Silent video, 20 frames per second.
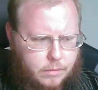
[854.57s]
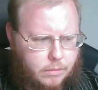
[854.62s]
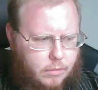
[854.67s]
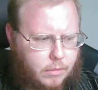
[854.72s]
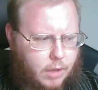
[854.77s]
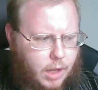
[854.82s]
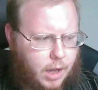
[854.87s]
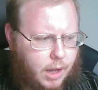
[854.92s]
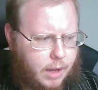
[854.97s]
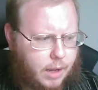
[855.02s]

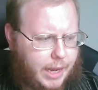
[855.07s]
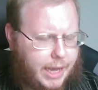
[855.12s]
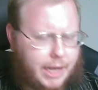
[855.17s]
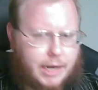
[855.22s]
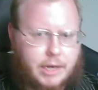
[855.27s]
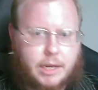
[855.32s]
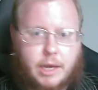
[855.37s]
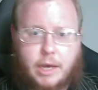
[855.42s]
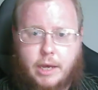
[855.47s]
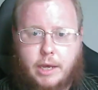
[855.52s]
Uh,
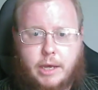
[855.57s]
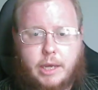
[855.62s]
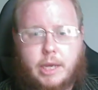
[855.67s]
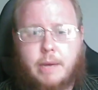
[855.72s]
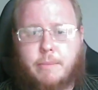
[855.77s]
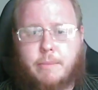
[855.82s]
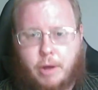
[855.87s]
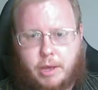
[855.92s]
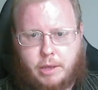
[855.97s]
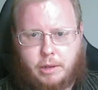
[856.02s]
and
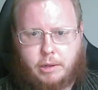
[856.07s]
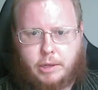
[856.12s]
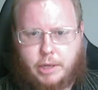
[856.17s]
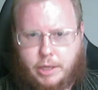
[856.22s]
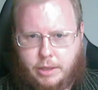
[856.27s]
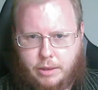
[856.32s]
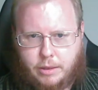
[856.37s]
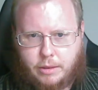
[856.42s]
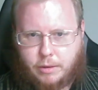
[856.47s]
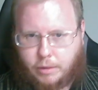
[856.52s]
Imrahil
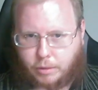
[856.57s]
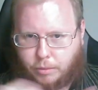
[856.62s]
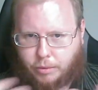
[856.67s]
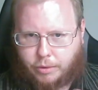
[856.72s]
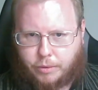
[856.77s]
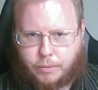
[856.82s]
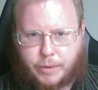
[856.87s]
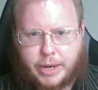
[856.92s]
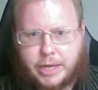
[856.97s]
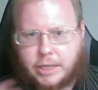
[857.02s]
in the Lord of
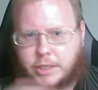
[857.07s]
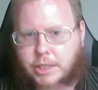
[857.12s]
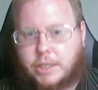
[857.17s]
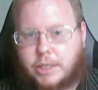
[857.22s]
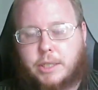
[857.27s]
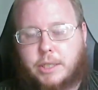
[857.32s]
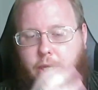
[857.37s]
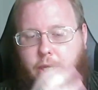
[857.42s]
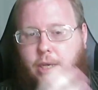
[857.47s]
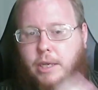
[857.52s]
the Rings
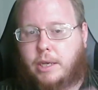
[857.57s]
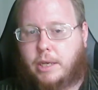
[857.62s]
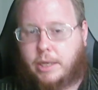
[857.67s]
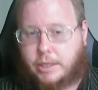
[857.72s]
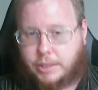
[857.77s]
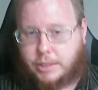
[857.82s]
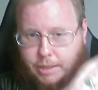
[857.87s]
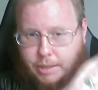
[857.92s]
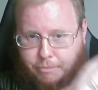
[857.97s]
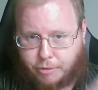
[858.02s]
is the
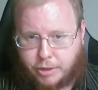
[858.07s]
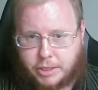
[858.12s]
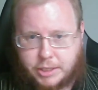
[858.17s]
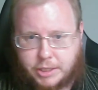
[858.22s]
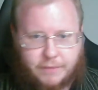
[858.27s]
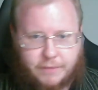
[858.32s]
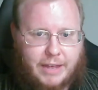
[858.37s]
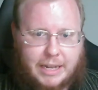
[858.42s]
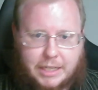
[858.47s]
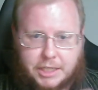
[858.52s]
is the prince
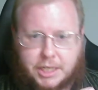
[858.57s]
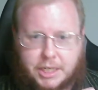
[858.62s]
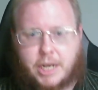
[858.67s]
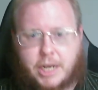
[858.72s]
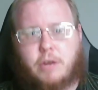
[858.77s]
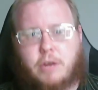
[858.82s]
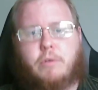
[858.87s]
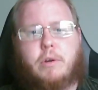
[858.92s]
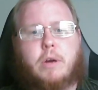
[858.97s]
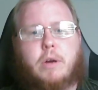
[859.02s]
of that
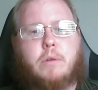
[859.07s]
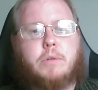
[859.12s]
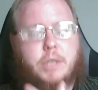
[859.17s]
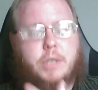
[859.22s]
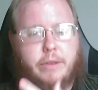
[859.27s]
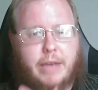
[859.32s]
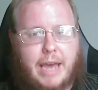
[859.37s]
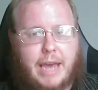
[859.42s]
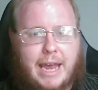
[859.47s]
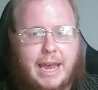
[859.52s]
city who goes
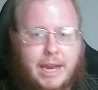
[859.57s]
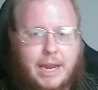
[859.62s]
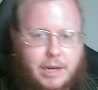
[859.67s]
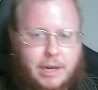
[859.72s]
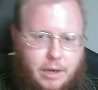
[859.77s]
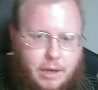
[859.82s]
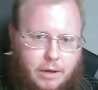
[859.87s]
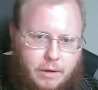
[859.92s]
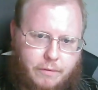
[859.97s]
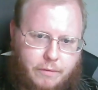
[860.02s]
to the
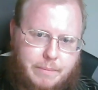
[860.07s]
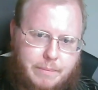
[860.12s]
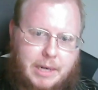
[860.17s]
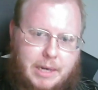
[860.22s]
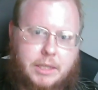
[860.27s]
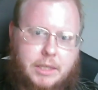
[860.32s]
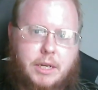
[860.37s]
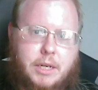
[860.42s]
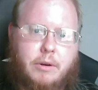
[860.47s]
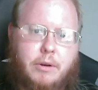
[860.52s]
aid of
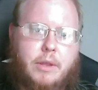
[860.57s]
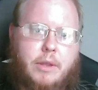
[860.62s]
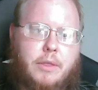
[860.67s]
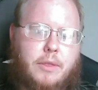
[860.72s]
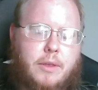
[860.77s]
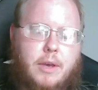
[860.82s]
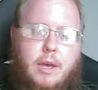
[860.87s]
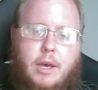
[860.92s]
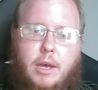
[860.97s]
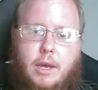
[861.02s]
Minas Tirith
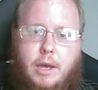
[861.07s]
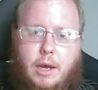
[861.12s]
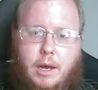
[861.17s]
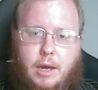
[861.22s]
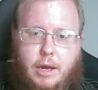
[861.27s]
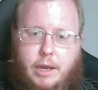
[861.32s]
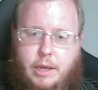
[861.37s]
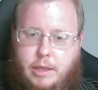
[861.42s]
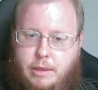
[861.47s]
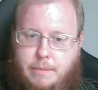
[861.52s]

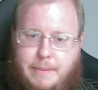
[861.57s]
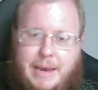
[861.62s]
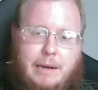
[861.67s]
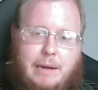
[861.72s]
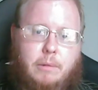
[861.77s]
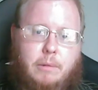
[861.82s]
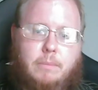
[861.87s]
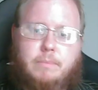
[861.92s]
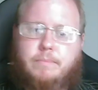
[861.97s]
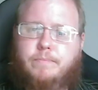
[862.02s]
uh, in the
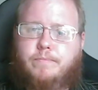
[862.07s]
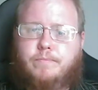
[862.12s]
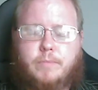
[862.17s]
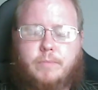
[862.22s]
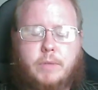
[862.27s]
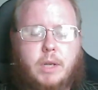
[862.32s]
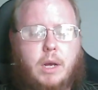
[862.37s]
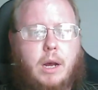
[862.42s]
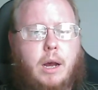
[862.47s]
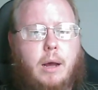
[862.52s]
battle,
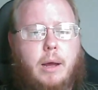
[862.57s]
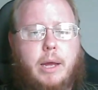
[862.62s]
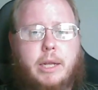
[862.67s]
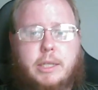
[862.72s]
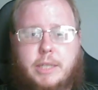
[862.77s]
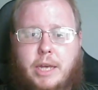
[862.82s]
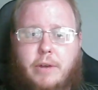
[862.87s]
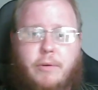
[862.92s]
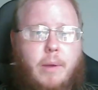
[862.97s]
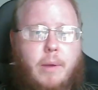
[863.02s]
uh,
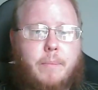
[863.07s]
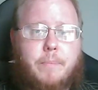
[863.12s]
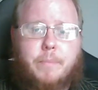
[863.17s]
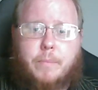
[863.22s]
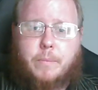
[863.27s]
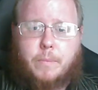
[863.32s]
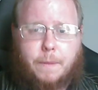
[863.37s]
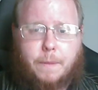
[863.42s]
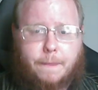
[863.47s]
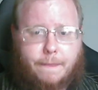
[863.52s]
etc.
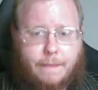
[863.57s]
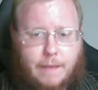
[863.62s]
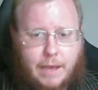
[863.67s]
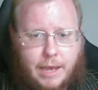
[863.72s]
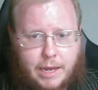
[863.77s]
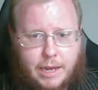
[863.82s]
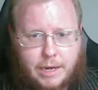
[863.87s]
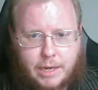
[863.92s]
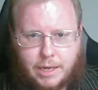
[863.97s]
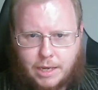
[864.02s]

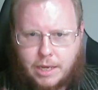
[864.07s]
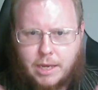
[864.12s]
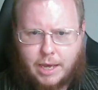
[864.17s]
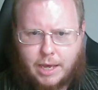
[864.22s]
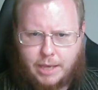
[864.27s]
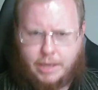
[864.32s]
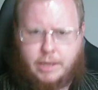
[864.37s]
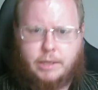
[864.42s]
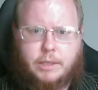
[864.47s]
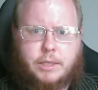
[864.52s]
And
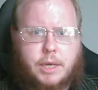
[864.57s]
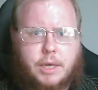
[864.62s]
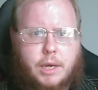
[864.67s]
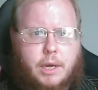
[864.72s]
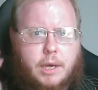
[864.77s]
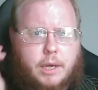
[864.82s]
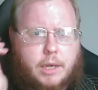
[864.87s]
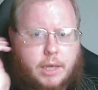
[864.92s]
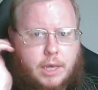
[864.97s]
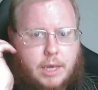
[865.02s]
he is
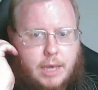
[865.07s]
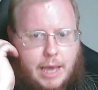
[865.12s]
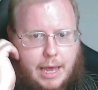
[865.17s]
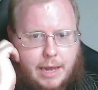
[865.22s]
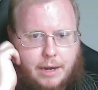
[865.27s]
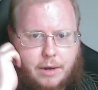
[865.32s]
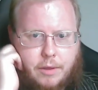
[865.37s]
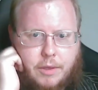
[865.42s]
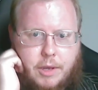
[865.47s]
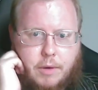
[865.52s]
he
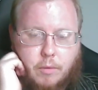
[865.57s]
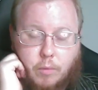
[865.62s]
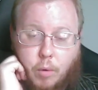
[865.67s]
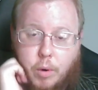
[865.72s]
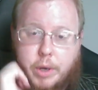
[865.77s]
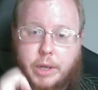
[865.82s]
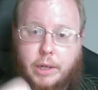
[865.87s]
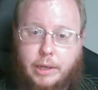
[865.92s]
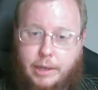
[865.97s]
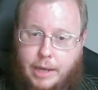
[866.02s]
and the
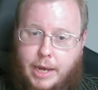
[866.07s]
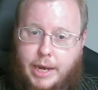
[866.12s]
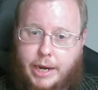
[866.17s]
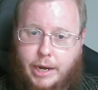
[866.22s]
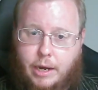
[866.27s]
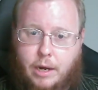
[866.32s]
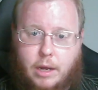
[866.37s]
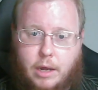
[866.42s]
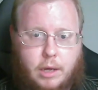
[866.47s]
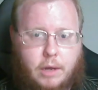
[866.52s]
royal
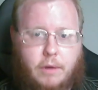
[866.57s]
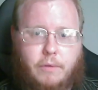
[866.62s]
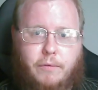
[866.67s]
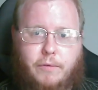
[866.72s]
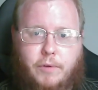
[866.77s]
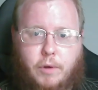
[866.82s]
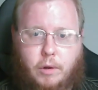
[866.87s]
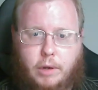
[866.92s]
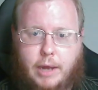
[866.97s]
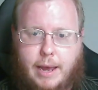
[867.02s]
line
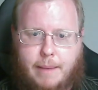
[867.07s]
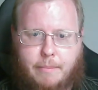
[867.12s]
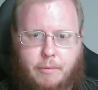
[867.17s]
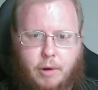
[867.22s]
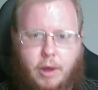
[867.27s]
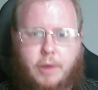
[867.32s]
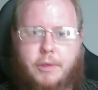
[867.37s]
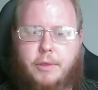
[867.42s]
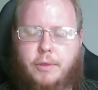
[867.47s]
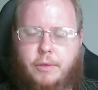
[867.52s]
of Dol
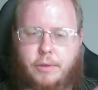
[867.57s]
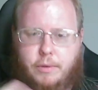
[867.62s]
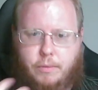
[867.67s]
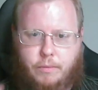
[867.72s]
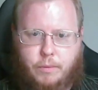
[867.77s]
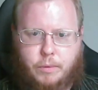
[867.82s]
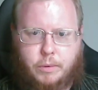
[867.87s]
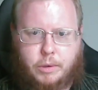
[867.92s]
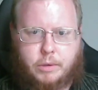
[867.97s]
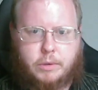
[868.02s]
Amroth, the
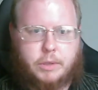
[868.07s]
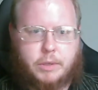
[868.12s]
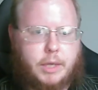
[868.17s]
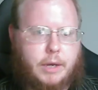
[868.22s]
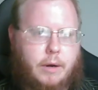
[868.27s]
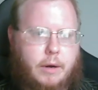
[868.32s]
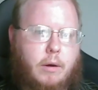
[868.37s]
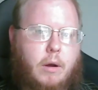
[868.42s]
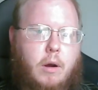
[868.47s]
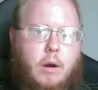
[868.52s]
rulers
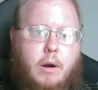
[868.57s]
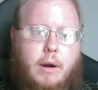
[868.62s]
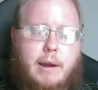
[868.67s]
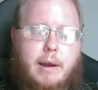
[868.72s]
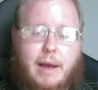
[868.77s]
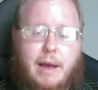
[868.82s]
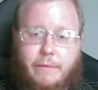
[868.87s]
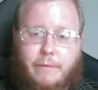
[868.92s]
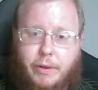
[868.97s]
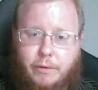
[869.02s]
there, are
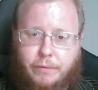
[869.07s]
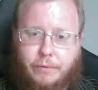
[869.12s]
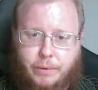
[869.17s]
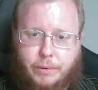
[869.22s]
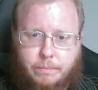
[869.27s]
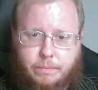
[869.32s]
half elven.